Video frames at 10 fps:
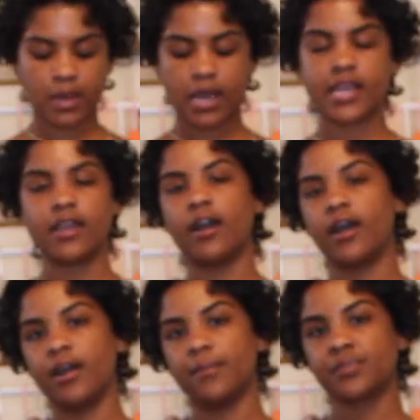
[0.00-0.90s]
my
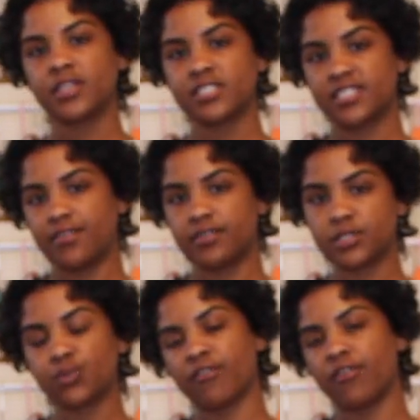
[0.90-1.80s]
um,
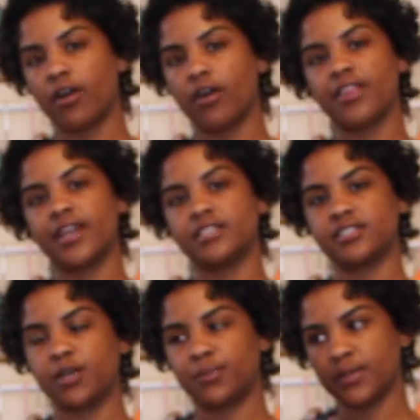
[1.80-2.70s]
Savers thrift haul that I
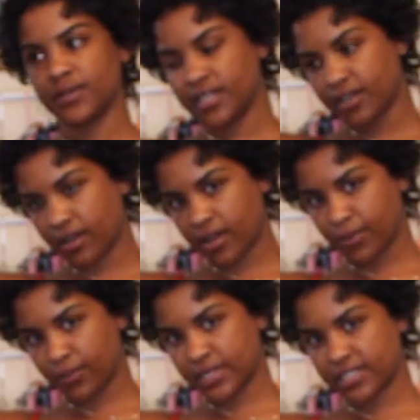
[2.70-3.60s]
just uploaded a
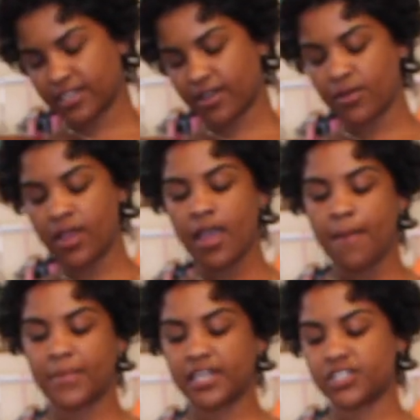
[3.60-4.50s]
couple weeks ago,
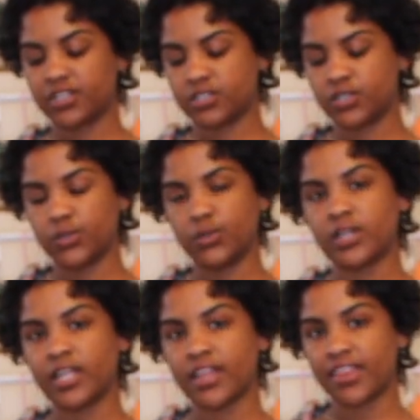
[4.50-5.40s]
make sure to
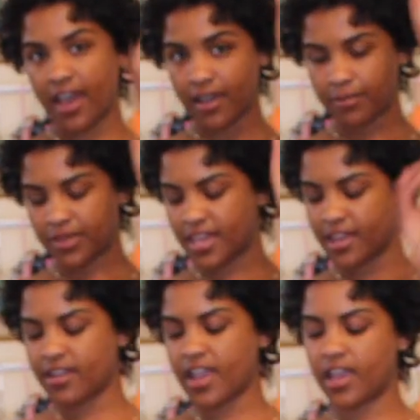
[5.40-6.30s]
click that up
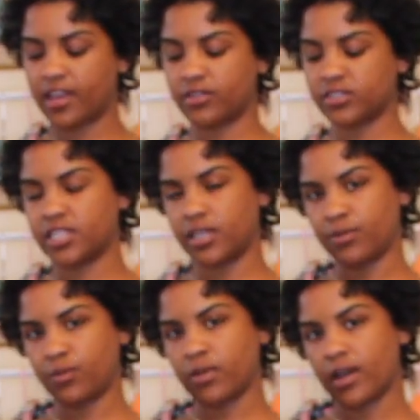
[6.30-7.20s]
there and you'll
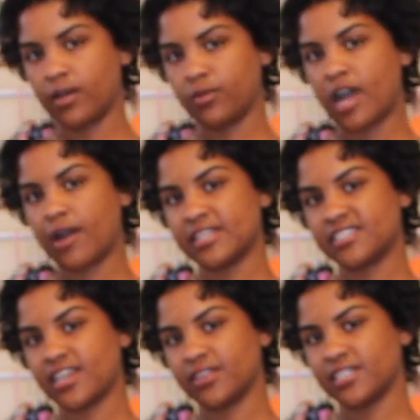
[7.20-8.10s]
see uh, how I
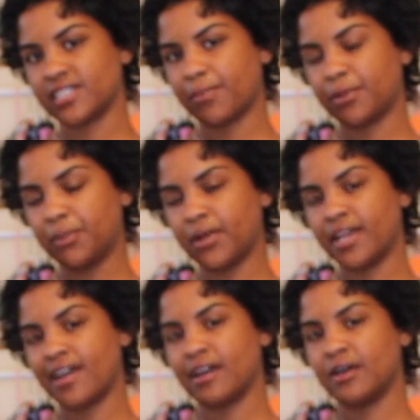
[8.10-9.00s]
styled this leopard
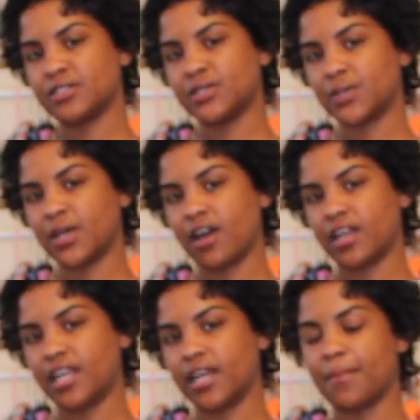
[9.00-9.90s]
print. I also
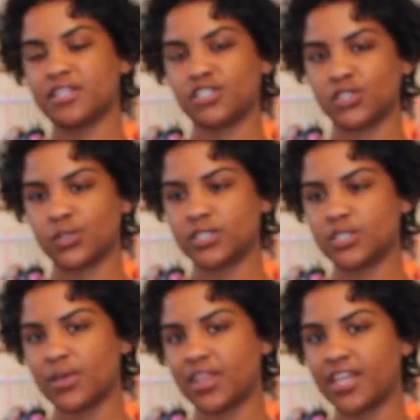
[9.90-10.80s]
got like matching
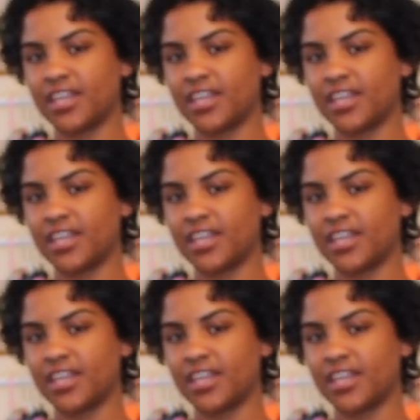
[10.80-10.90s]
shorts with